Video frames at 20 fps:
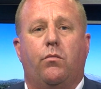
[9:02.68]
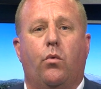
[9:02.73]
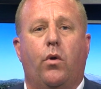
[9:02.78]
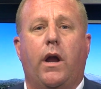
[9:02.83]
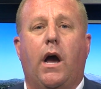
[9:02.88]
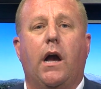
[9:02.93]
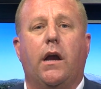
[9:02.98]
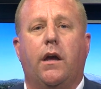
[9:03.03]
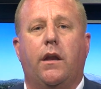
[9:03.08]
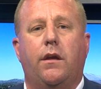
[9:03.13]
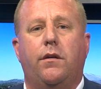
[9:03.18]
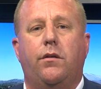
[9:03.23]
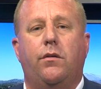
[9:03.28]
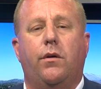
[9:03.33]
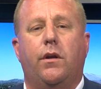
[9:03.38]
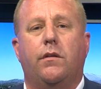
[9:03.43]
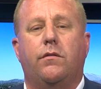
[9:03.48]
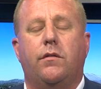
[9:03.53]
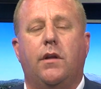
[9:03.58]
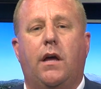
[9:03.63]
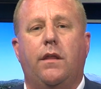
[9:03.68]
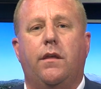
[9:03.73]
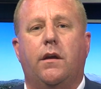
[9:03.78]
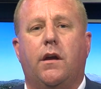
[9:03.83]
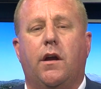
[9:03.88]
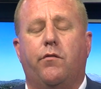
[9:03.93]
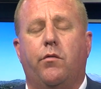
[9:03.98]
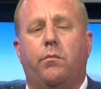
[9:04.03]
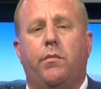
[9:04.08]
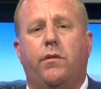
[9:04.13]
We're not going to do it. It's not the
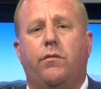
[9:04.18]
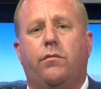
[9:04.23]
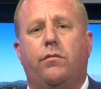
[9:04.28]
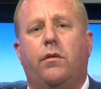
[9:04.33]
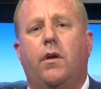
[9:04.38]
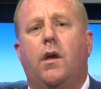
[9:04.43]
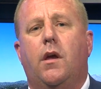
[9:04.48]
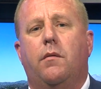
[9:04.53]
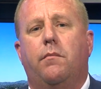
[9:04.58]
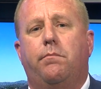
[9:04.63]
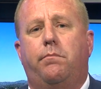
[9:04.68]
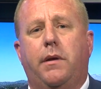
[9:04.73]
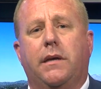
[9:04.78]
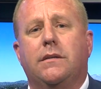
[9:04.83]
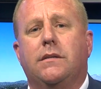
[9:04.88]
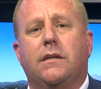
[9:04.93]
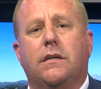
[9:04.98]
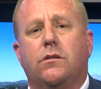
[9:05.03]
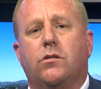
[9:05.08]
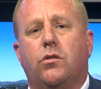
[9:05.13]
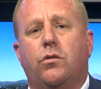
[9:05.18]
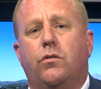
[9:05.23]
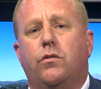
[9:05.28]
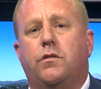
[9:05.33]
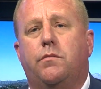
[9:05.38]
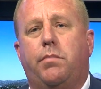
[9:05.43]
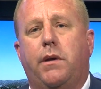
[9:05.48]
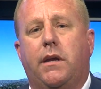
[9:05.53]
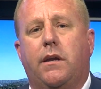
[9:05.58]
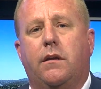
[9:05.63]
government's business
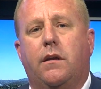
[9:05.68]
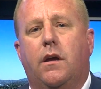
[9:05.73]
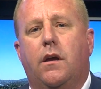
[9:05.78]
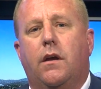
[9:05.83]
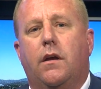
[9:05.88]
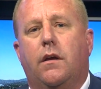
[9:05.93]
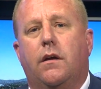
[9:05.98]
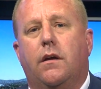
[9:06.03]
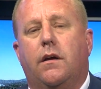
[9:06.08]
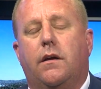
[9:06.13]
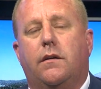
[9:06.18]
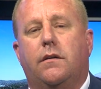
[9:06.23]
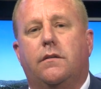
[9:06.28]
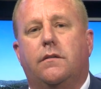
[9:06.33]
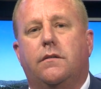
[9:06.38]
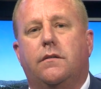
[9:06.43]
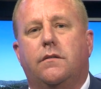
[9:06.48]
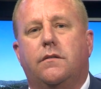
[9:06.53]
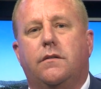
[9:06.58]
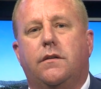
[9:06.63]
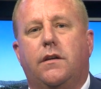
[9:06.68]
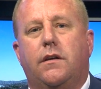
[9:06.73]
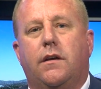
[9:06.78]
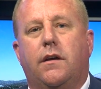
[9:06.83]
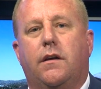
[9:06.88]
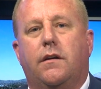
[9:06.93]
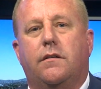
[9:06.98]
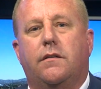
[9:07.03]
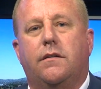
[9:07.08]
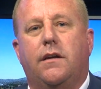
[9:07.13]
who's been
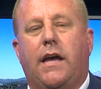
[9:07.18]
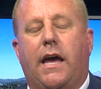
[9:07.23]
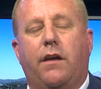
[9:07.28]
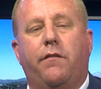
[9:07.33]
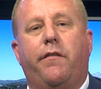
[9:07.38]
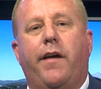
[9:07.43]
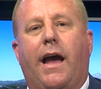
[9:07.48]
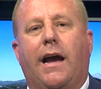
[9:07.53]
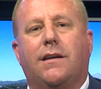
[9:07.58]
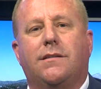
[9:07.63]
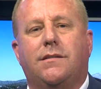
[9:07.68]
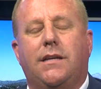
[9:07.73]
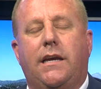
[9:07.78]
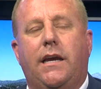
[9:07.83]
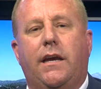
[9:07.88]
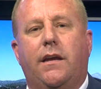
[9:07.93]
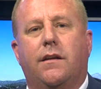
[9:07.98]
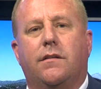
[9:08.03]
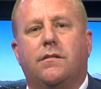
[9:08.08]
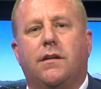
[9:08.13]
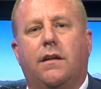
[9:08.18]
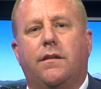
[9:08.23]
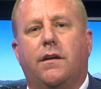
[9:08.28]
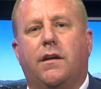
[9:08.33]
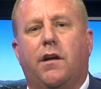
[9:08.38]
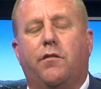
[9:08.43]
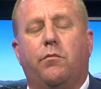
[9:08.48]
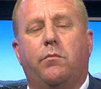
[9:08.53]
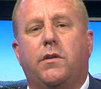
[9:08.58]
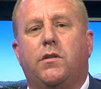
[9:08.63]
had a vaccine. It's not the
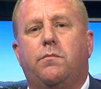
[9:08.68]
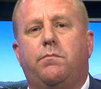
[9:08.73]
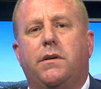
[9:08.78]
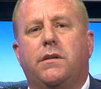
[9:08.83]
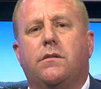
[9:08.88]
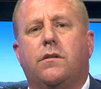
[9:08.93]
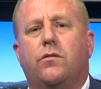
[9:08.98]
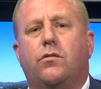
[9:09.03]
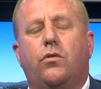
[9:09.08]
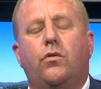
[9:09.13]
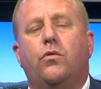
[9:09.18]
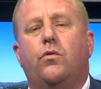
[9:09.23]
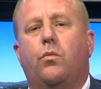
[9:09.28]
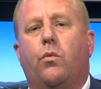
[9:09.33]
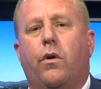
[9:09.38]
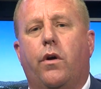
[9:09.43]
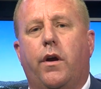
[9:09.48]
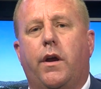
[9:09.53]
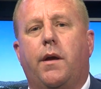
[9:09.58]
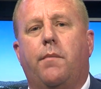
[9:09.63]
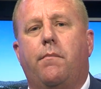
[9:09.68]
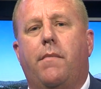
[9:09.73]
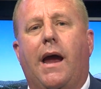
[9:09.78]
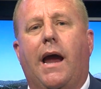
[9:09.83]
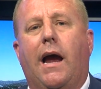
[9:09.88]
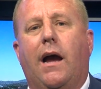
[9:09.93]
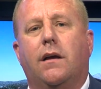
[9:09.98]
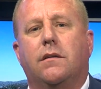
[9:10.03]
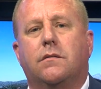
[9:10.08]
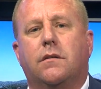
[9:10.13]
government's business who's wearing a
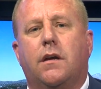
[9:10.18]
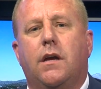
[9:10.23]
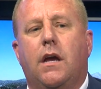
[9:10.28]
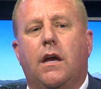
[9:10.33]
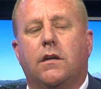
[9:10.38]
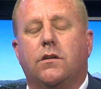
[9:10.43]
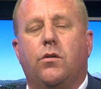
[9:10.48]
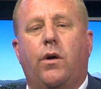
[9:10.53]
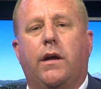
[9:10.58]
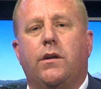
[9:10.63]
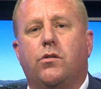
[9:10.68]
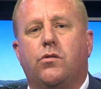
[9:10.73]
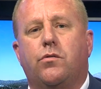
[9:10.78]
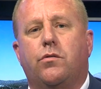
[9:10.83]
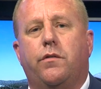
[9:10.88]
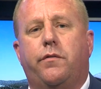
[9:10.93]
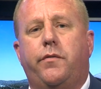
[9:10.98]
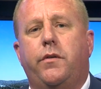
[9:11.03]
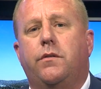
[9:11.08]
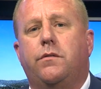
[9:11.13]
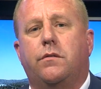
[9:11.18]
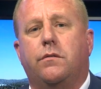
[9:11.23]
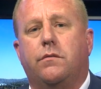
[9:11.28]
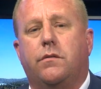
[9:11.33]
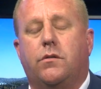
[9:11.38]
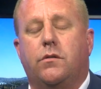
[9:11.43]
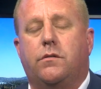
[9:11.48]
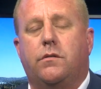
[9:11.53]
mask. So I just refuse.